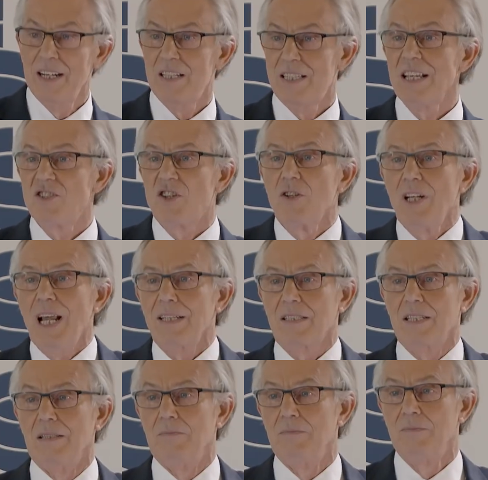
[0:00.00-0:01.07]
in a sense, good luck
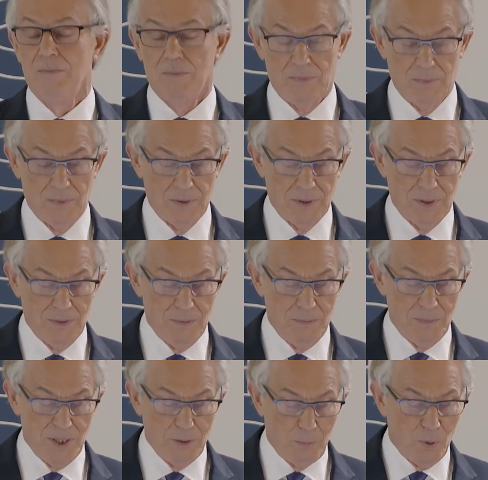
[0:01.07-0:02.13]
to them.
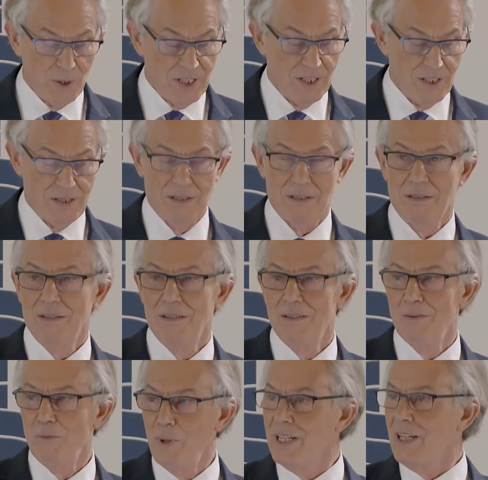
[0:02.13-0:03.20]
But the point is,
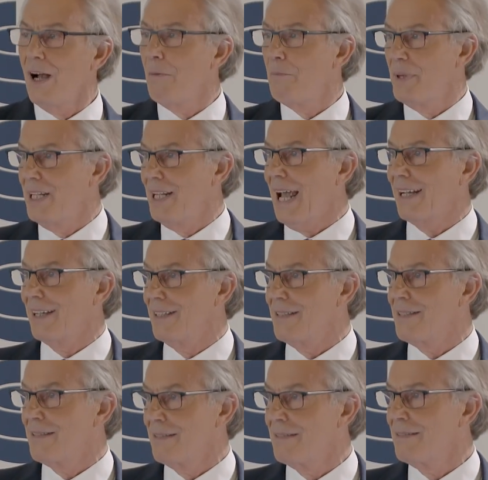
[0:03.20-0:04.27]
we can't be
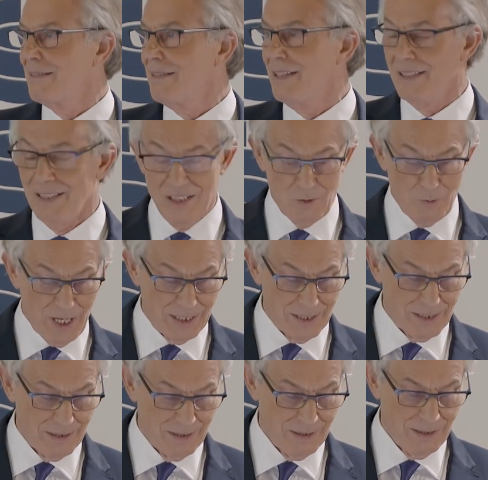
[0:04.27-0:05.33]
laggards in this
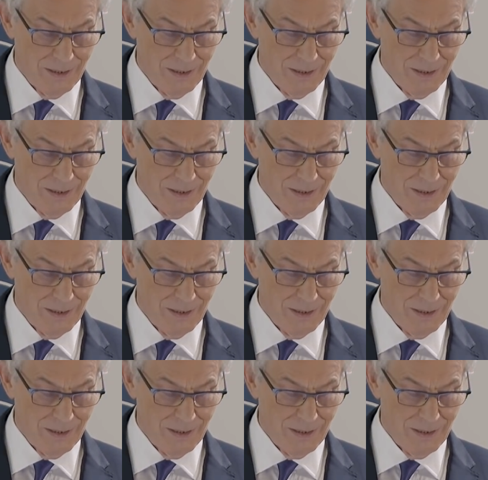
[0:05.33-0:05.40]
race.